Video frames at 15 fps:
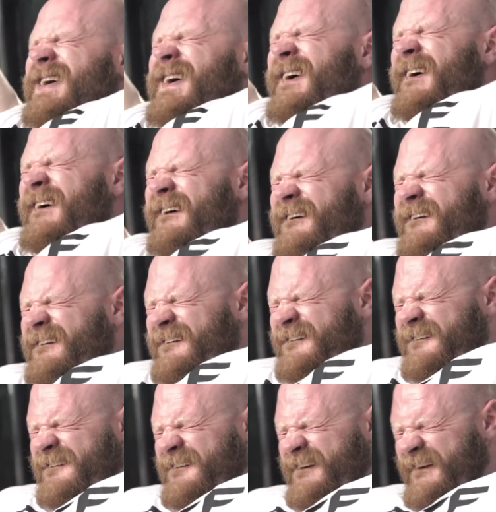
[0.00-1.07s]
now. Come on. I'm with
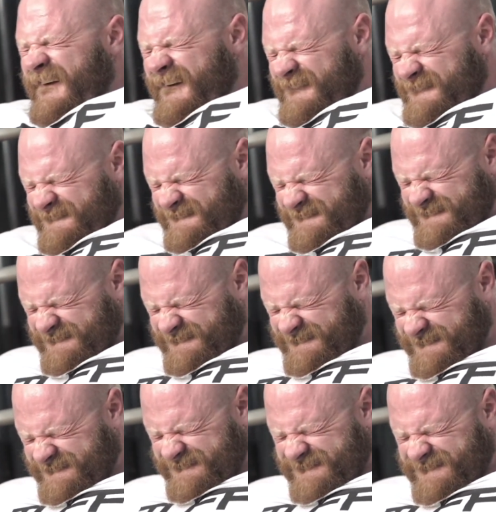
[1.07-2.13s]
you. Force
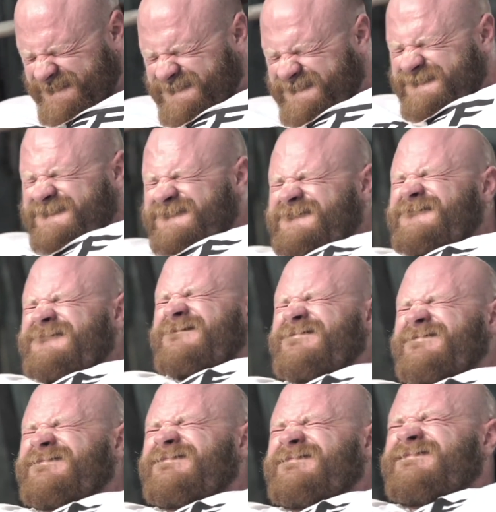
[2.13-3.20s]
reps now. Come on.
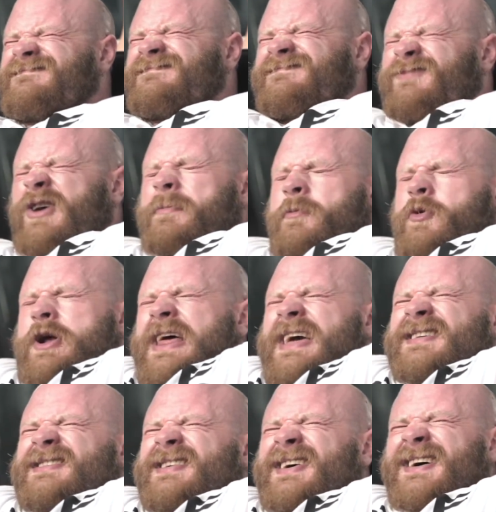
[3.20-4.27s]
Push it out. One more
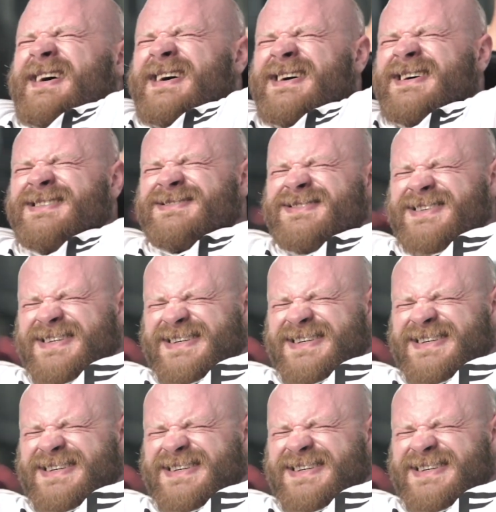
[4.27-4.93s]
least. Last rep.